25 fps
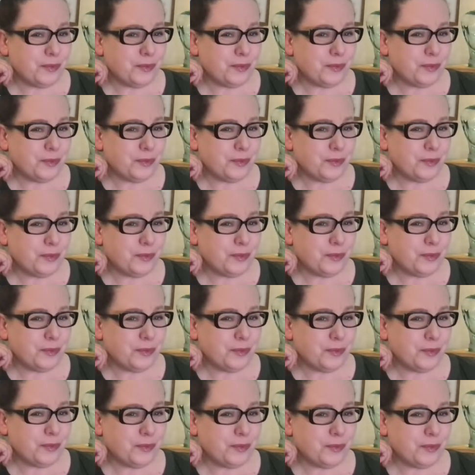I get
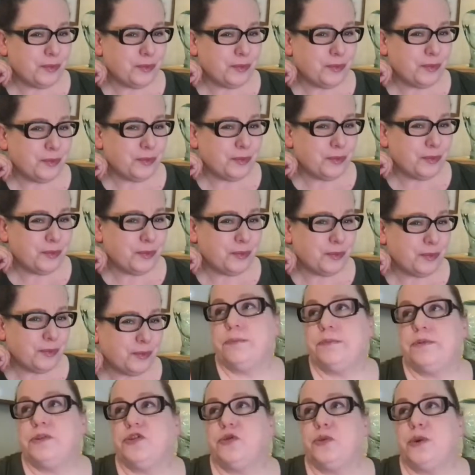up at about
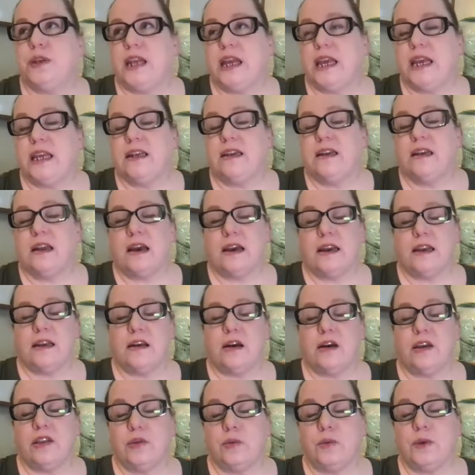between 8 and 9
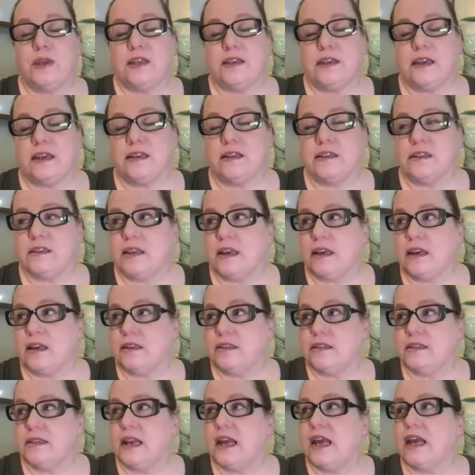on the weekdays.
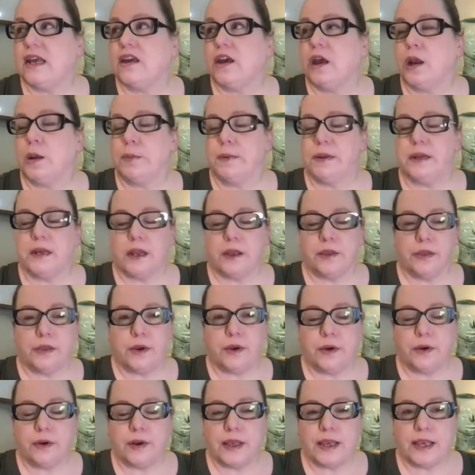Today I got up at
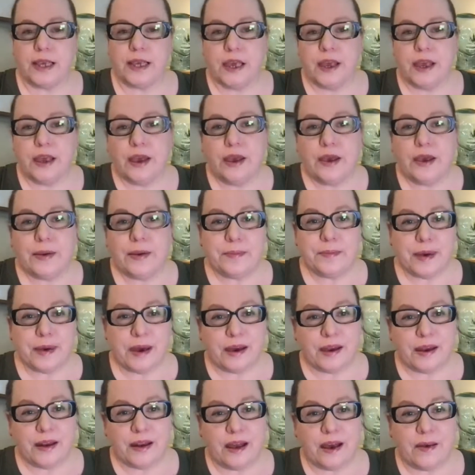9:30,
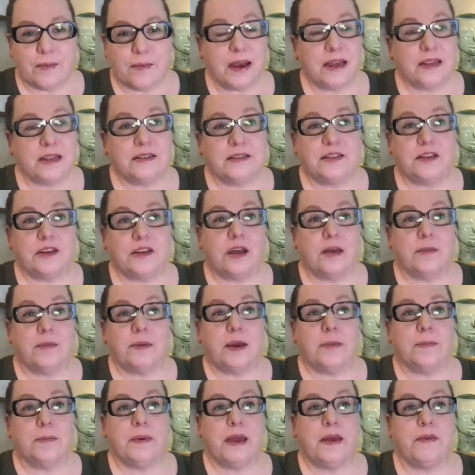but I'm
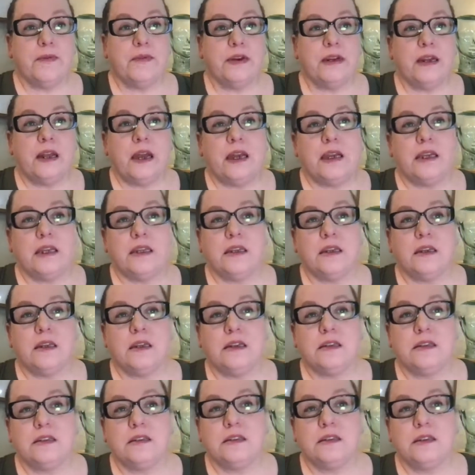up every night
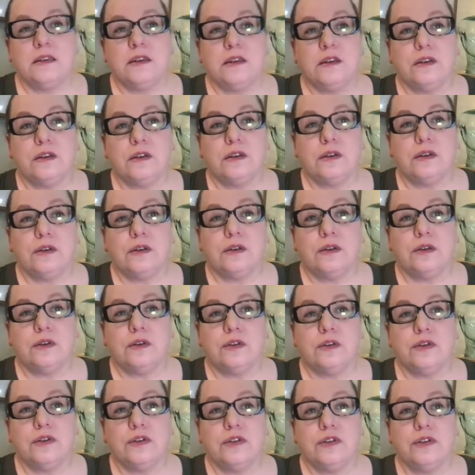until
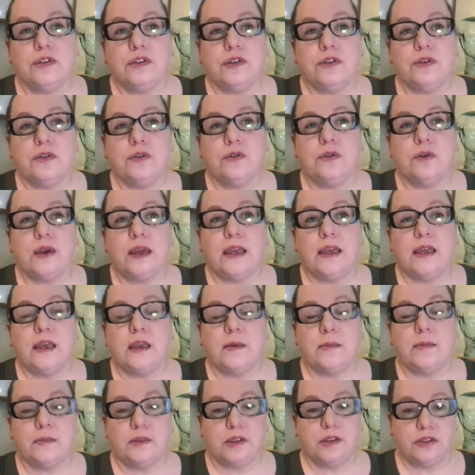2
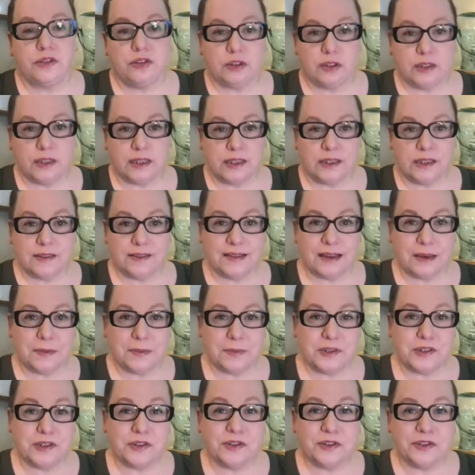a.m. usually, up
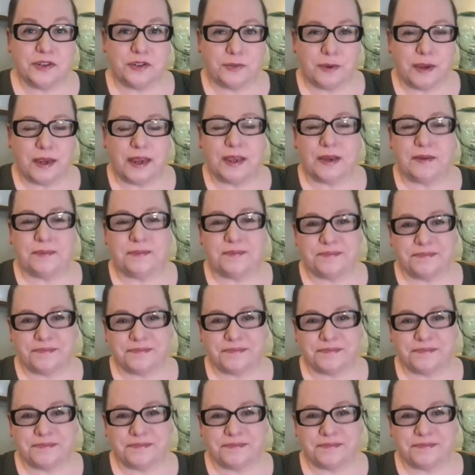until 2 a.m.